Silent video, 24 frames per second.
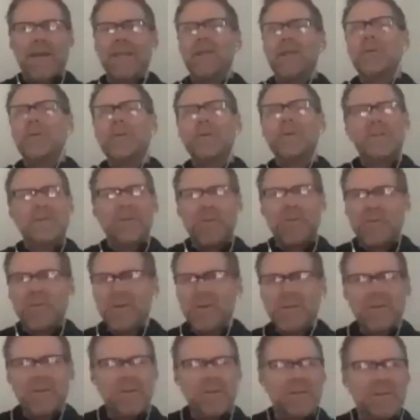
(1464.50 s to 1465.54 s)
there is no
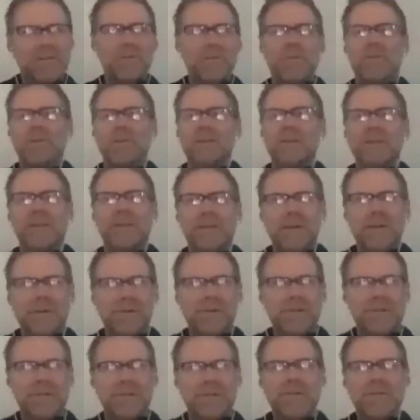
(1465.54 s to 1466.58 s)
grocery store you can go
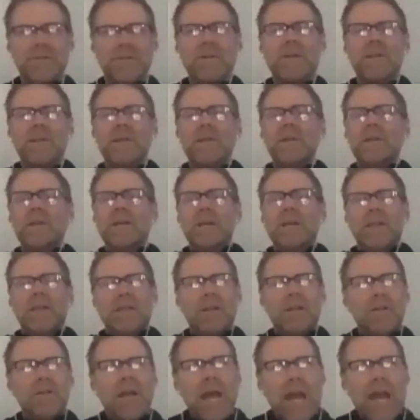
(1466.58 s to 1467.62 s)
to right
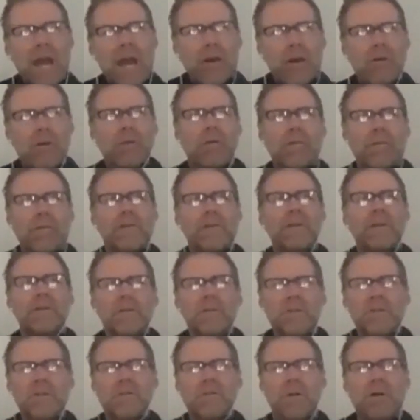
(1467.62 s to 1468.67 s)
they're out of
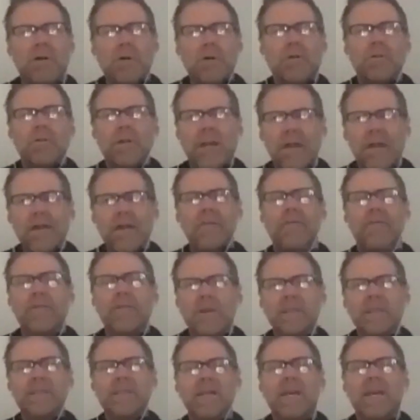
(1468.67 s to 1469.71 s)
control
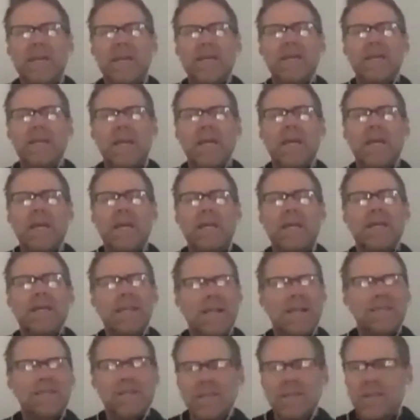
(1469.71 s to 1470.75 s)
every day in Haiti. And
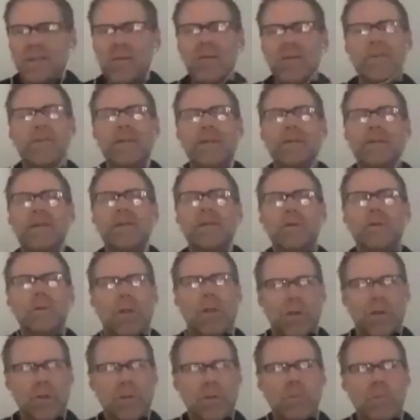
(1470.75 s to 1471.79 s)
that's another thing that you
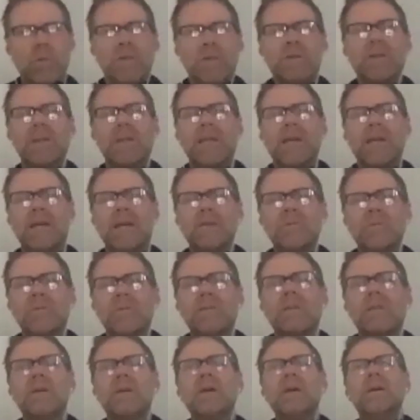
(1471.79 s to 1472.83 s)
learn when you connect with
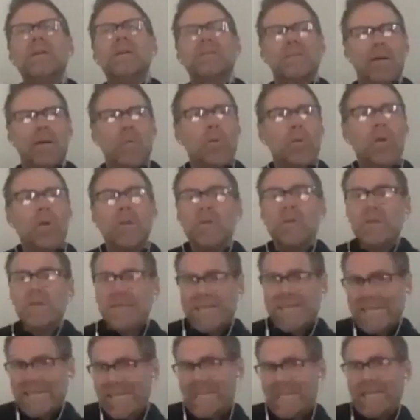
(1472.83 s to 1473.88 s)
someone who's
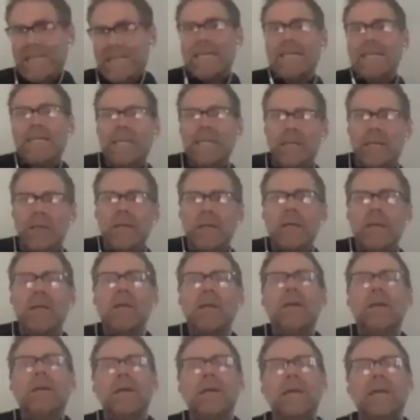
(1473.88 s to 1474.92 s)
in need
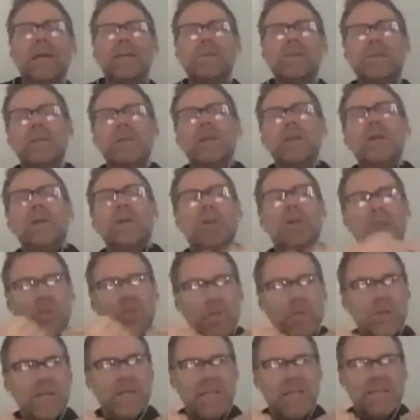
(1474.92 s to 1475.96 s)
mm-hmm. is
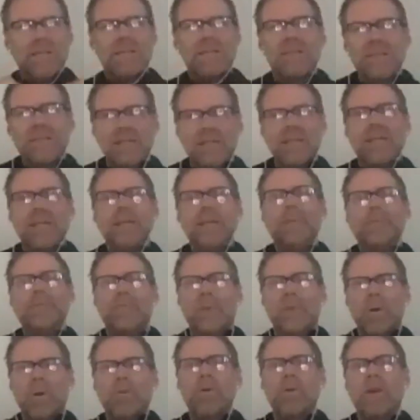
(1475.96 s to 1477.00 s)
you get to see
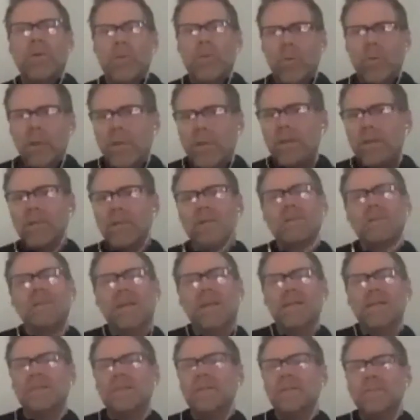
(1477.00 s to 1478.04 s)
what it really looks
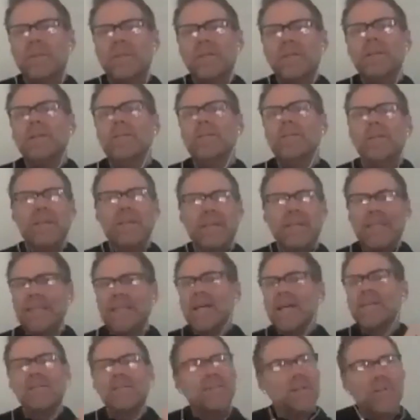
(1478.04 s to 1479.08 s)
like to be even in
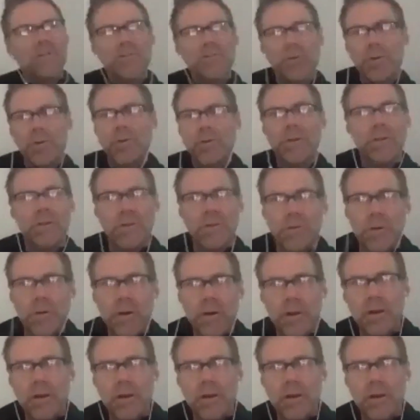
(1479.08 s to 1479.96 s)
less control than you are